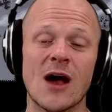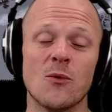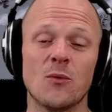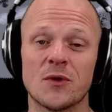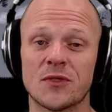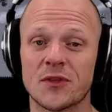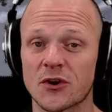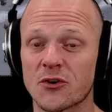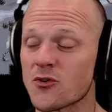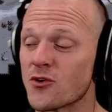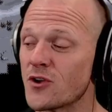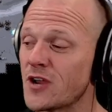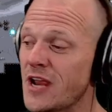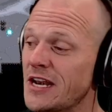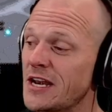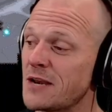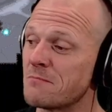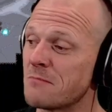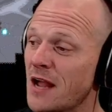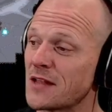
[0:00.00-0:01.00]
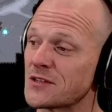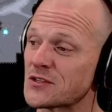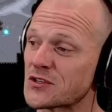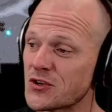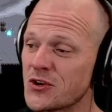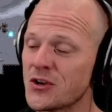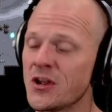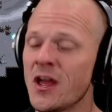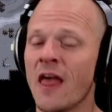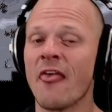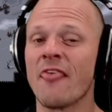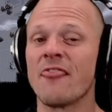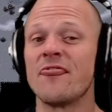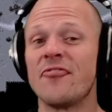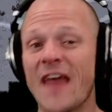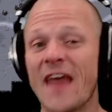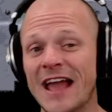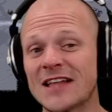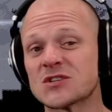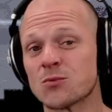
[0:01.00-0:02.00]
with a created monster,
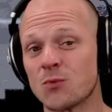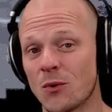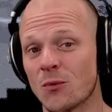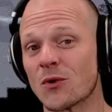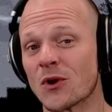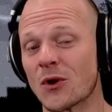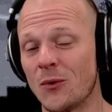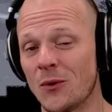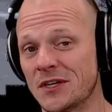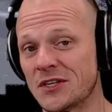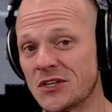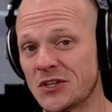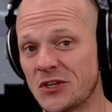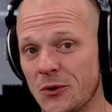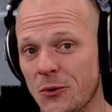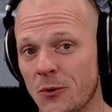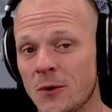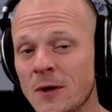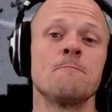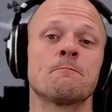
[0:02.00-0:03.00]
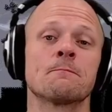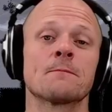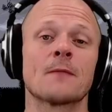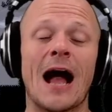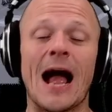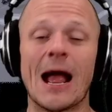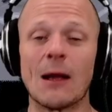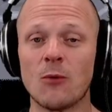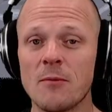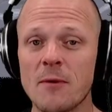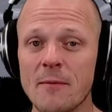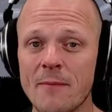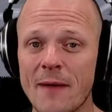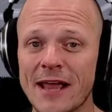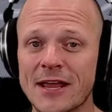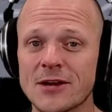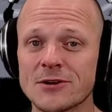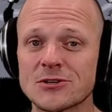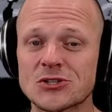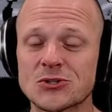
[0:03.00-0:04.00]
that's what we're going to do. I will be back
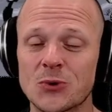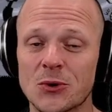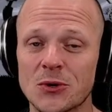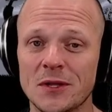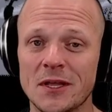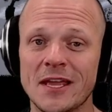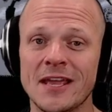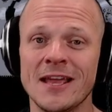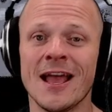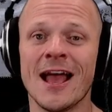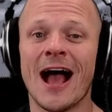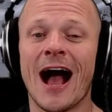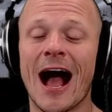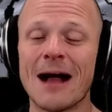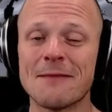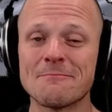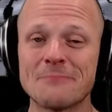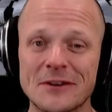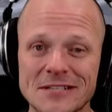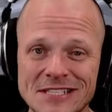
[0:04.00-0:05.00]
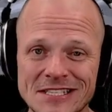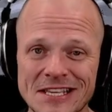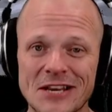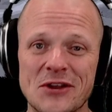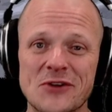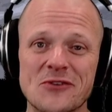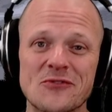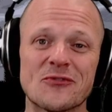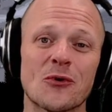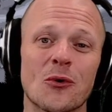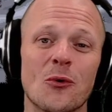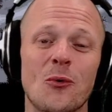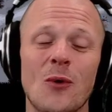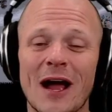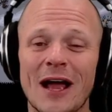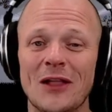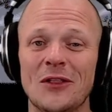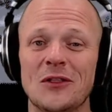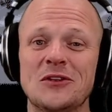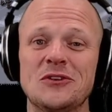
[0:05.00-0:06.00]
here shortly. I'm going to sit here for a
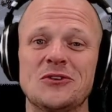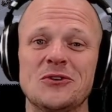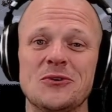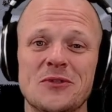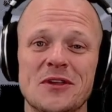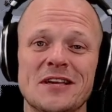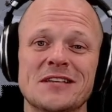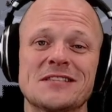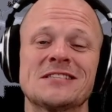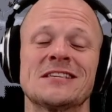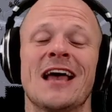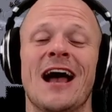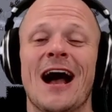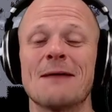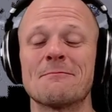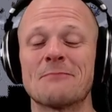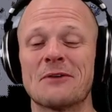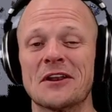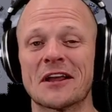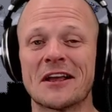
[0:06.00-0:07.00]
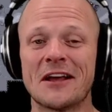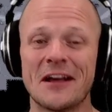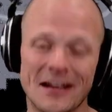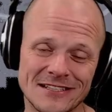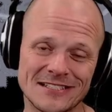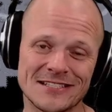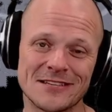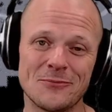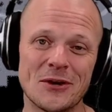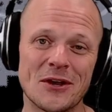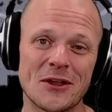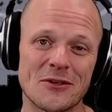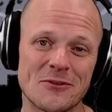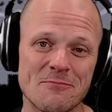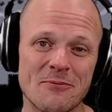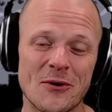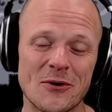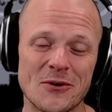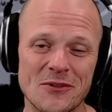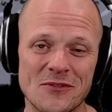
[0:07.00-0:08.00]
while and do this. I'm going to cut to another
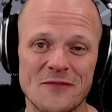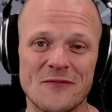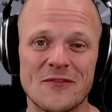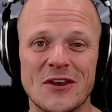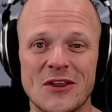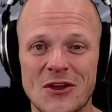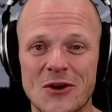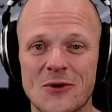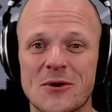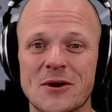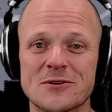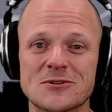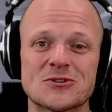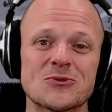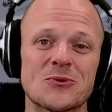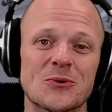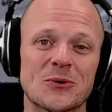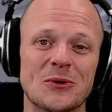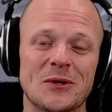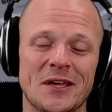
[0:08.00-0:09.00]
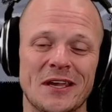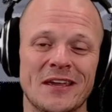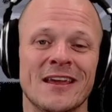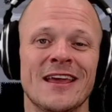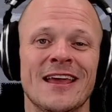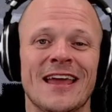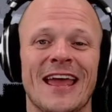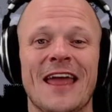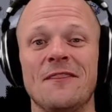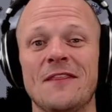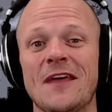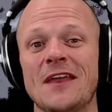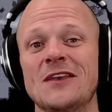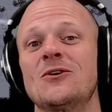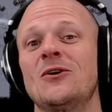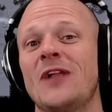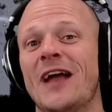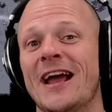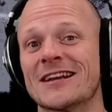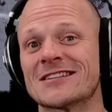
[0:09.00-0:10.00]
part of the video here shortly, and then
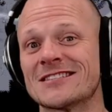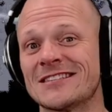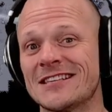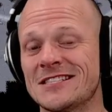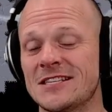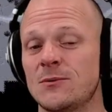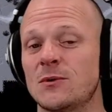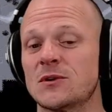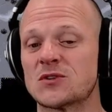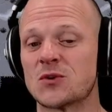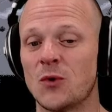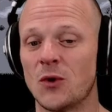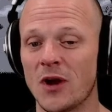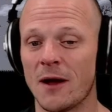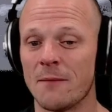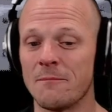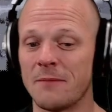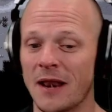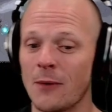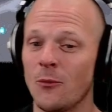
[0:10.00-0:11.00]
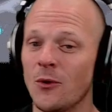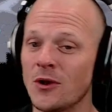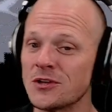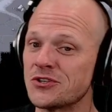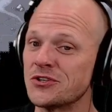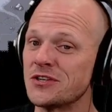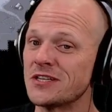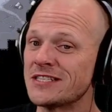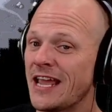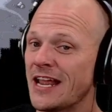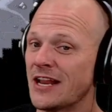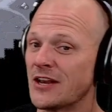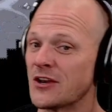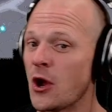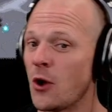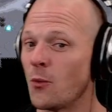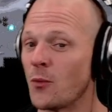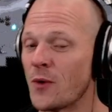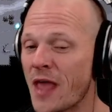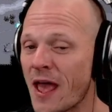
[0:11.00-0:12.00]
you'll actually see what's going on. But I want you to take
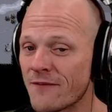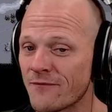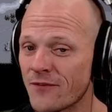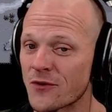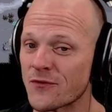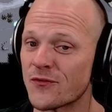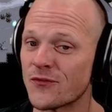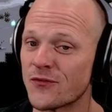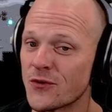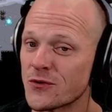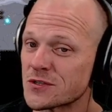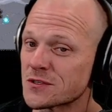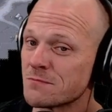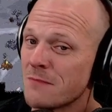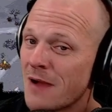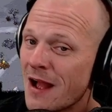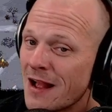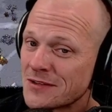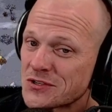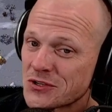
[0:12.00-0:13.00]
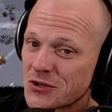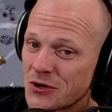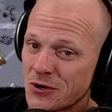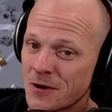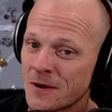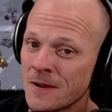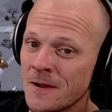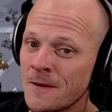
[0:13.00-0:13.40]
note. We have our first monster,